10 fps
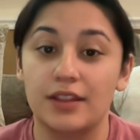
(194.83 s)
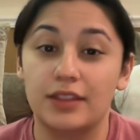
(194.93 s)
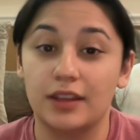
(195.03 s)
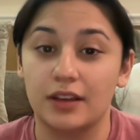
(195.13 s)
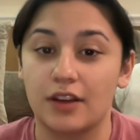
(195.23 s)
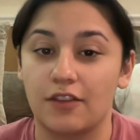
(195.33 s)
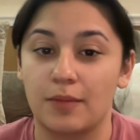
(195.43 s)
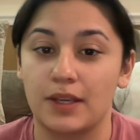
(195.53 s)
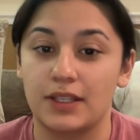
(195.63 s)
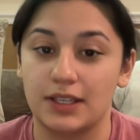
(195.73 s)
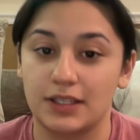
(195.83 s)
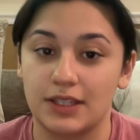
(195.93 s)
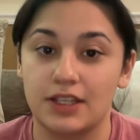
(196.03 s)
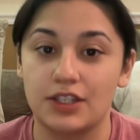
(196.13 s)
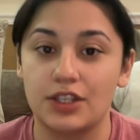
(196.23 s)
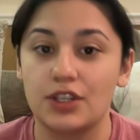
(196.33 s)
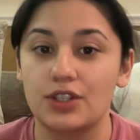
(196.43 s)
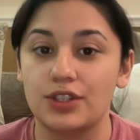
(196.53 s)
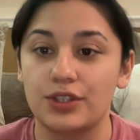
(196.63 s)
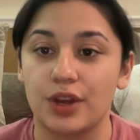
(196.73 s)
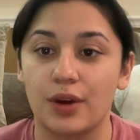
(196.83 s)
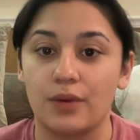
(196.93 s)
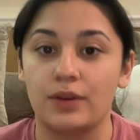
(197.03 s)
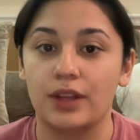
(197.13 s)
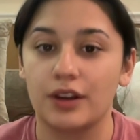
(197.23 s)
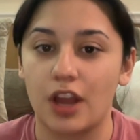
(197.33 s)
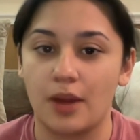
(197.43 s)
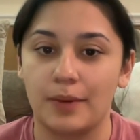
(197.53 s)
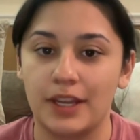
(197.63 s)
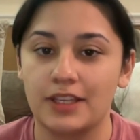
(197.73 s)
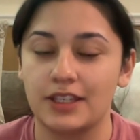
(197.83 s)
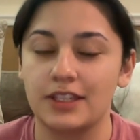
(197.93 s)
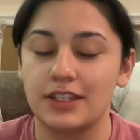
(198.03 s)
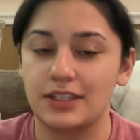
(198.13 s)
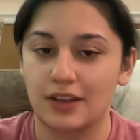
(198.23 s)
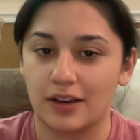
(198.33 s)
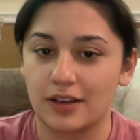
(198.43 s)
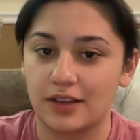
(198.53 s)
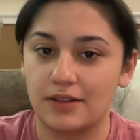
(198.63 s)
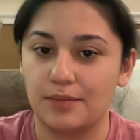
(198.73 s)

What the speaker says: The government does this so the economy isn't stuck